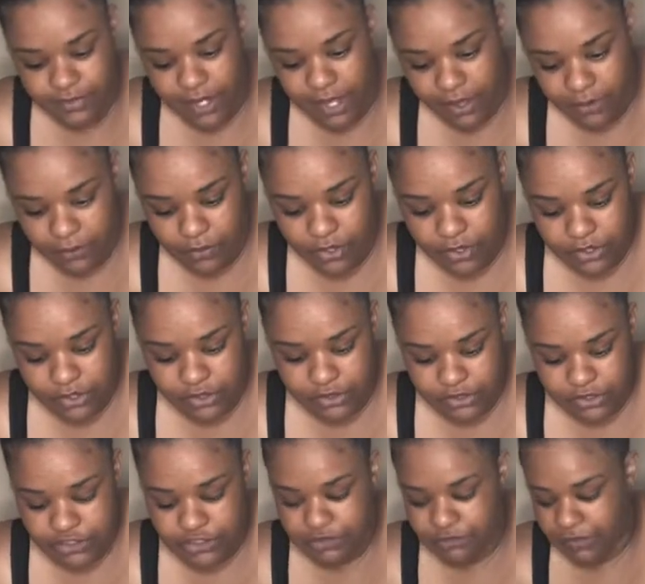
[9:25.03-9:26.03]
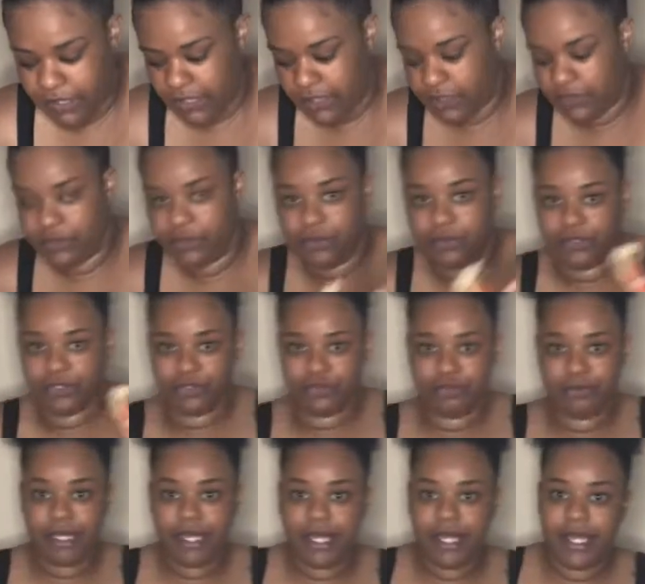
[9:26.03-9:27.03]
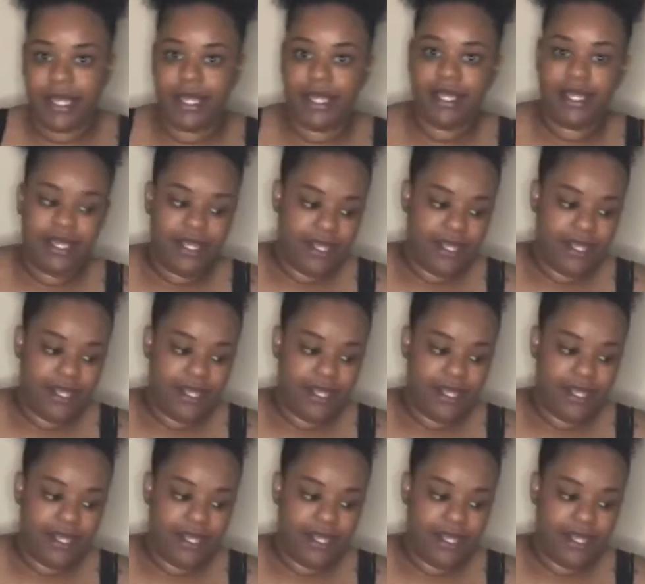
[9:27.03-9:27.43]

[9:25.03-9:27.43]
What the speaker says: I want to go to Jamaica or Dubai.